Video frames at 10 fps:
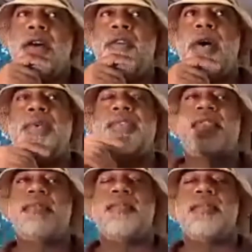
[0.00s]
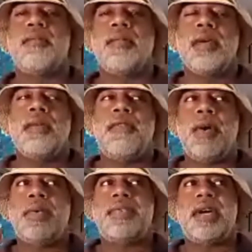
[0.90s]
folks,
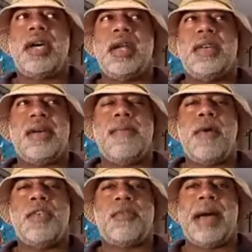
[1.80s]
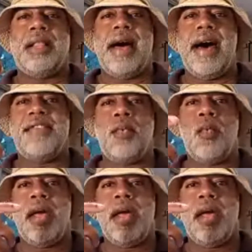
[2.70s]
some folks from my class,